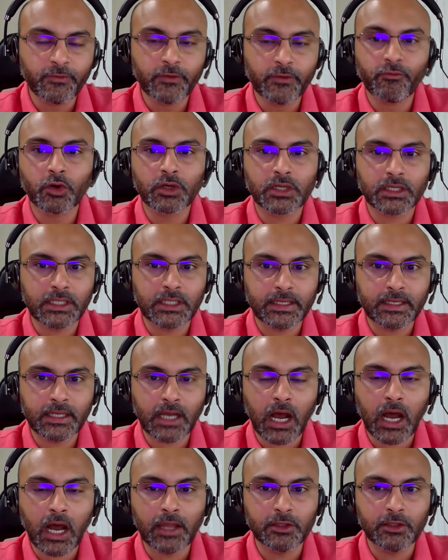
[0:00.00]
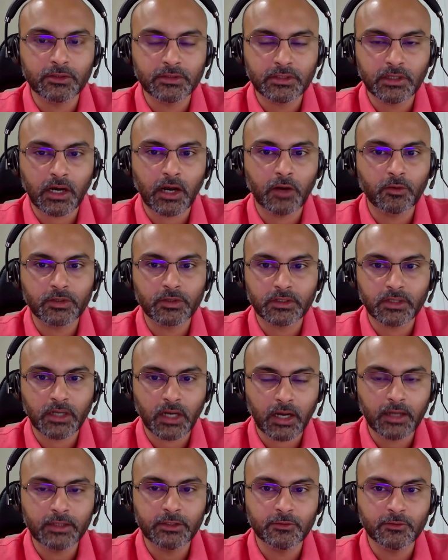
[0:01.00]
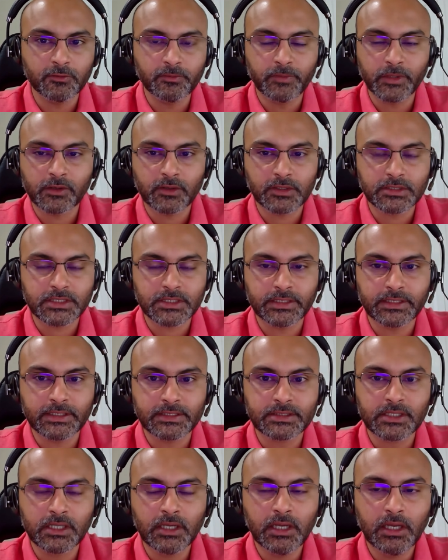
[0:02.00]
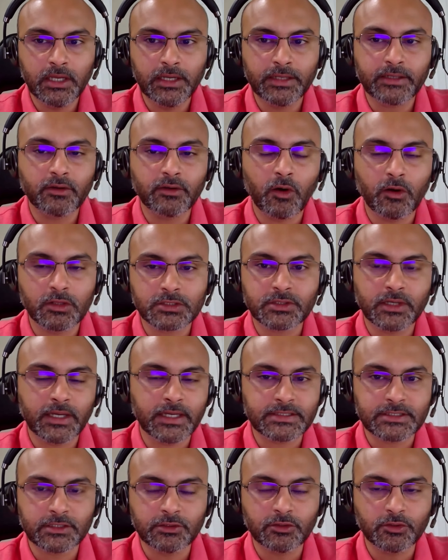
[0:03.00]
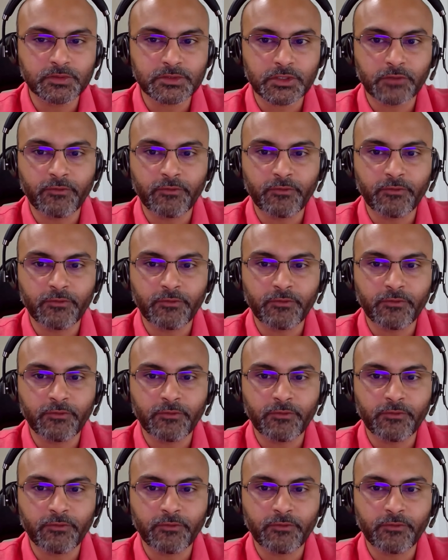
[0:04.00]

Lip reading: We won't align I the outer I loop because it also has a loop,